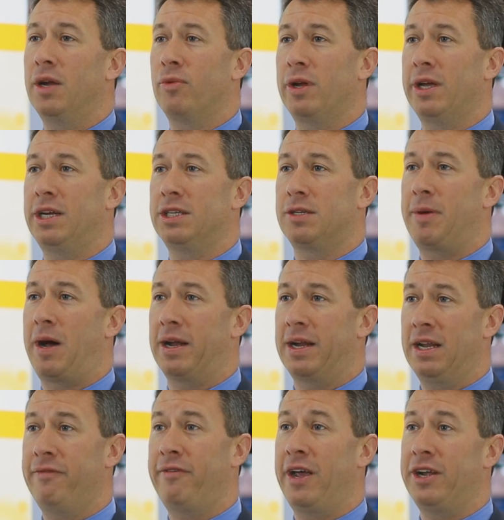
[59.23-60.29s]
It really is about
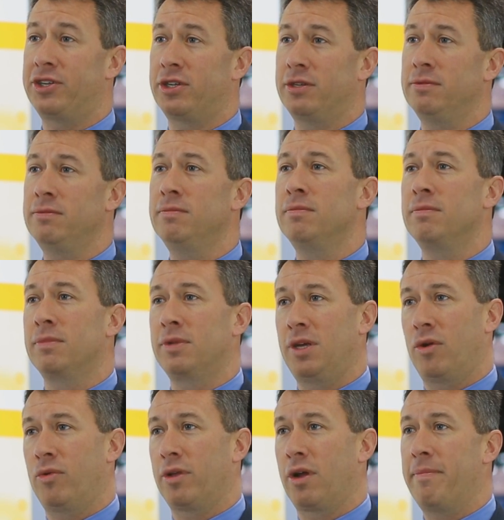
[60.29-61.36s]
innovation,
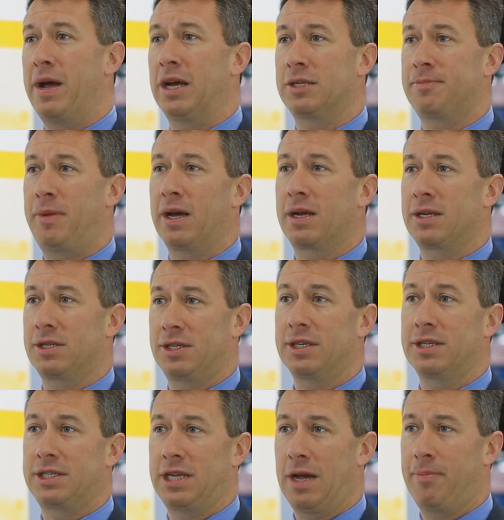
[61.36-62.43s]
with our mass spec as an
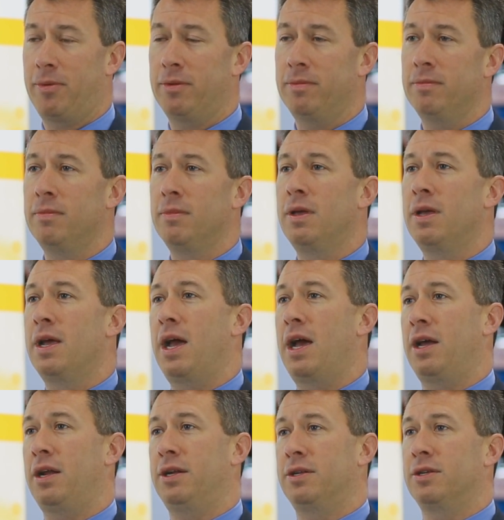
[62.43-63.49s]
example,
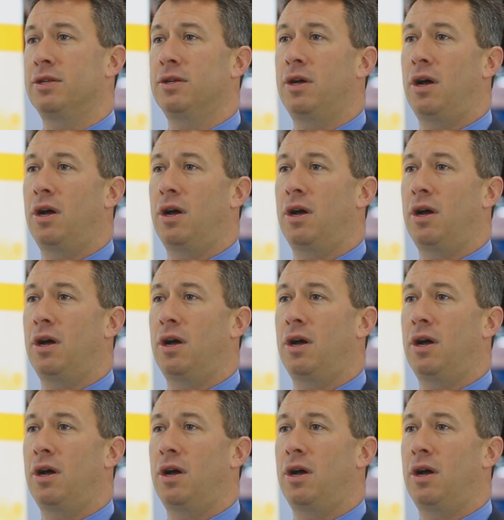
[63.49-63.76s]
and